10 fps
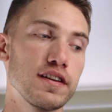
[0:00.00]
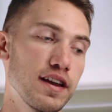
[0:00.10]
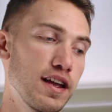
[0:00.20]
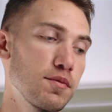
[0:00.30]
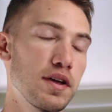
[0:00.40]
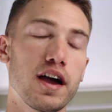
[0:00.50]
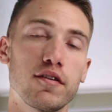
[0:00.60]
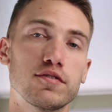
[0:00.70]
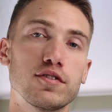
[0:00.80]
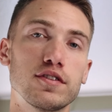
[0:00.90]
named
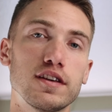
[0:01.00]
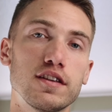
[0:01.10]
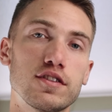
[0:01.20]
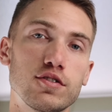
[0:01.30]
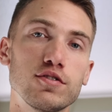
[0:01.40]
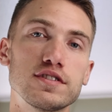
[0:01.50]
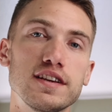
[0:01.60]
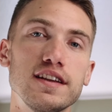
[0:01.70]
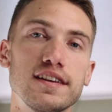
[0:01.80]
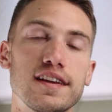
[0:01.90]
after the
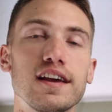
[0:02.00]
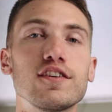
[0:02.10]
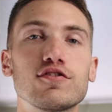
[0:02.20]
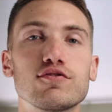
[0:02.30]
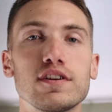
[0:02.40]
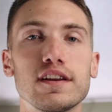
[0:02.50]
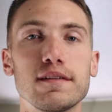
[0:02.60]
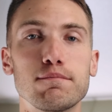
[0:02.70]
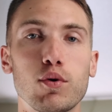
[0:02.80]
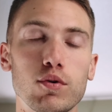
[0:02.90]
13 King Street
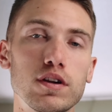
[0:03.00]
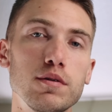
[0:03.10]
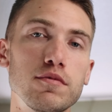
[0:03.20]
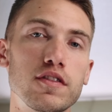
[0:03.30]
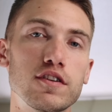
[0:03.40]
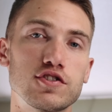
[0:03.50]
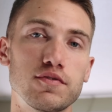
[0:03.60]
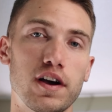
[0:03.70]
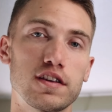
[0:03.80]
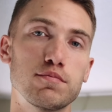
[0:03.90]
Emporium that the
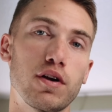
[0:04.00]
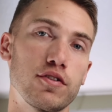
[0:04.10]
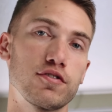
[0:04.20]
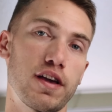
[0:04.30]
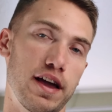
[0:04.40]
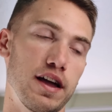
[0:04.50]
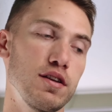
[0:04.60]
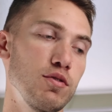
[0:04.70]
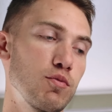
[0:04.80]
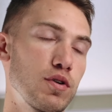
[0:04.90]
Chivas brothers
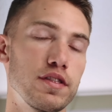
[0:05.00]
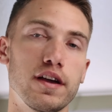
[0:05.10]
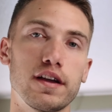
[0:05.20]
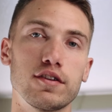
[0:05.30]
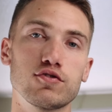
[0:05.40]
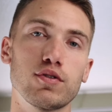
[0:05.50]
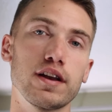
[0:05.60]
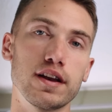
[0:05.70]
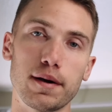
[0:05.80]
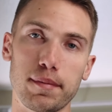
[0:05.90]
had, where they
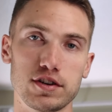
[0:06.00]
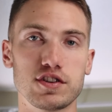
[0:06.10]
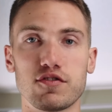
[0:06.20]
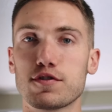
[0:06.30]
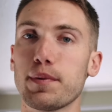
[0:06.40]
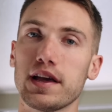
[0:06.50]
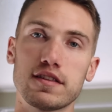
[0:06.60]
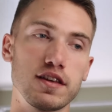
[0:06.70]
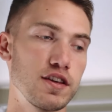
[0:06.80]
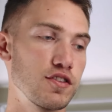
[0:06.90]
traded a bunch of
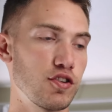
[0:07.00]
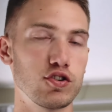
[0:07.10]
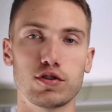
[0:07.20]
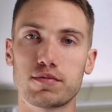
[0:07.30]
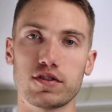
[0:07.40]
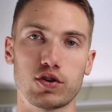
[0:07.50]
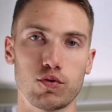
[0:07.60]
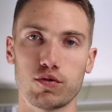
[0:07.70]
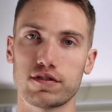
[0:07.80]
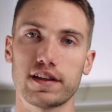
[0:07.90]
spices, herbs,
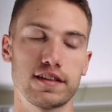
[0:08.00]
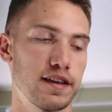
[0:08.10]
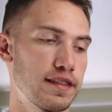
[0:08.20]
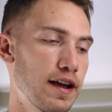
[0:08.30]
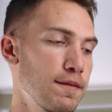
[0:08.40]
liqueurs, things like that.